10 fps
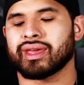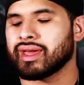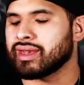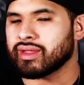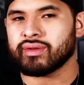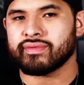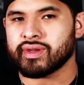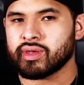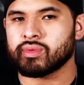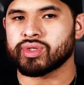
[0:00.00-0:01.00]
another
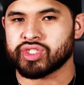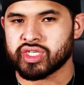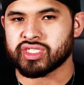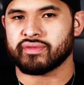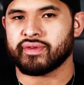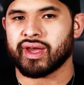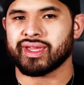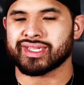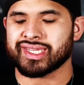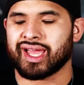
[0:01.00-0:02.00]
video will justify
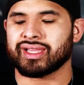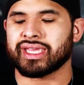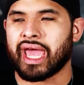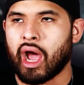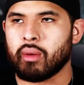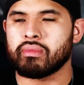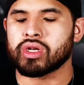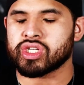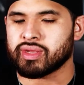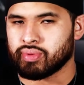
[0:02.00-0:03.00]
exactly how
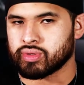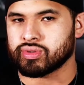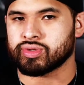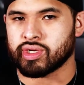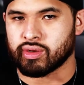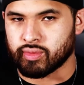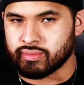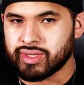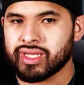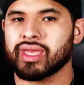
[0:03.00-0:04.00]
much a personal trainer will
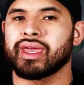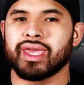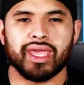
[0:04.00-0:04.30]
make